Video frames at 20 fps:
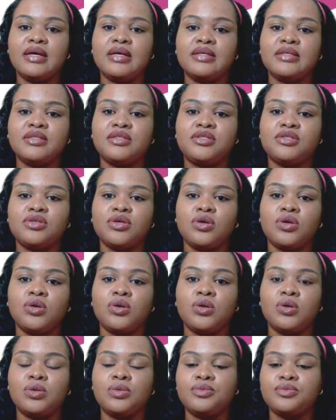
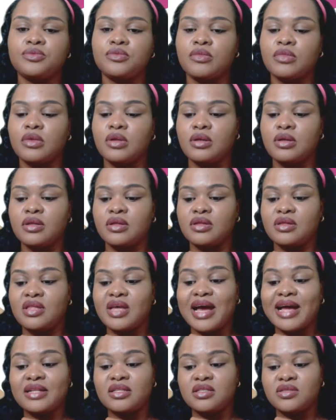So
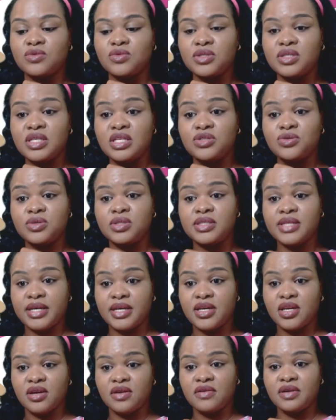that would take
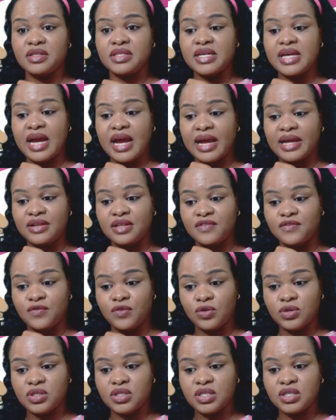care of the
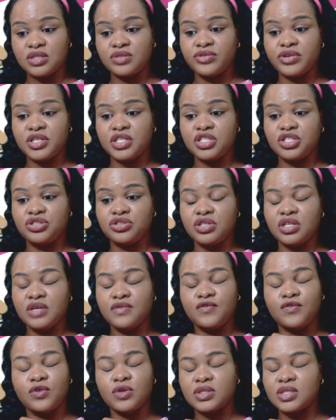voters
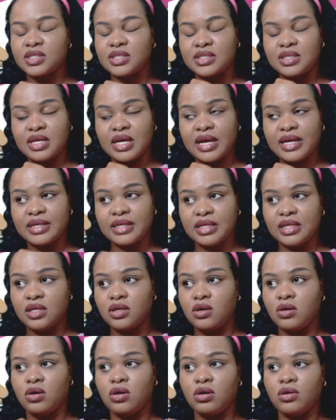ID,
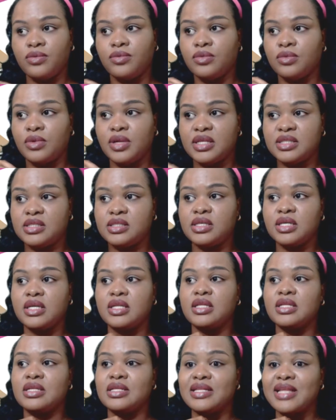or let's say
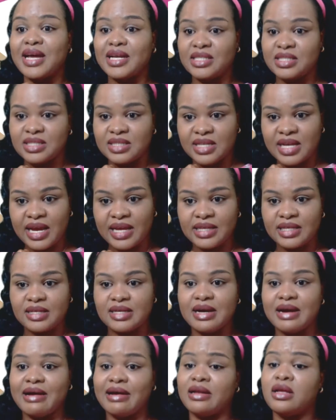the national ID
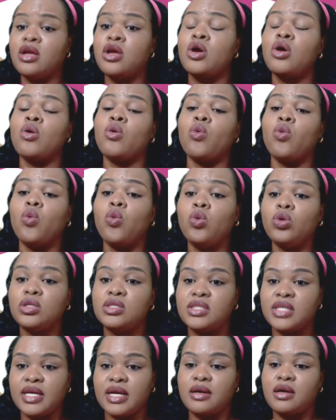card would
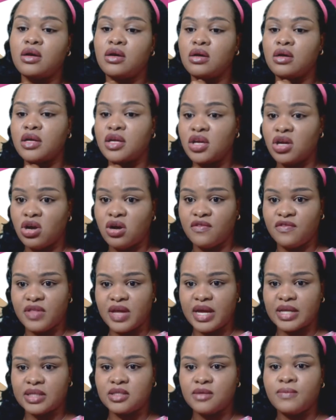take care of
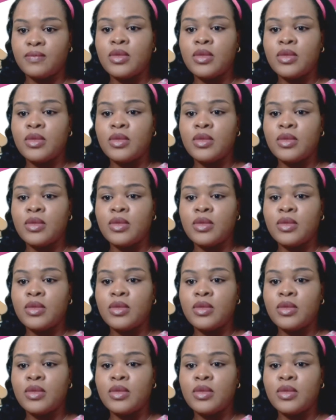that.